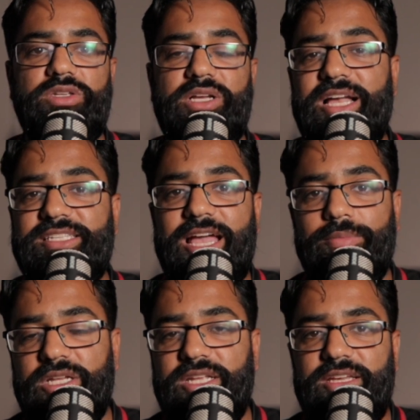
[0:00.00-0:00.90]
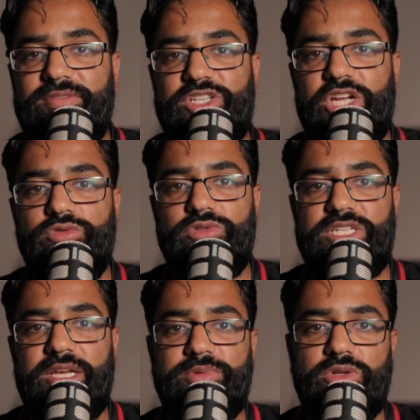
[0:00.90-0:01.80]
So guys, I am going to give general
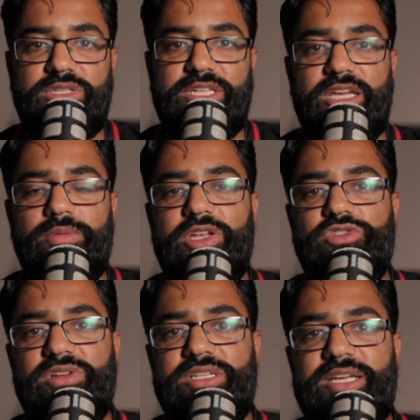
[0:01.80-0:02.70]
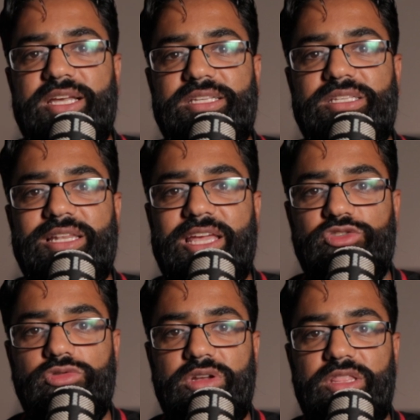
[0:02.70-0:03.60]
tips on psychometric tests
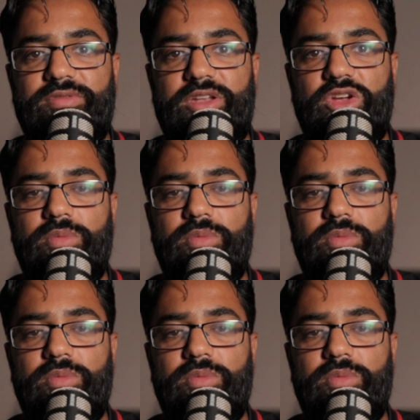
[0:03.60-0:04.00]
later on in the video,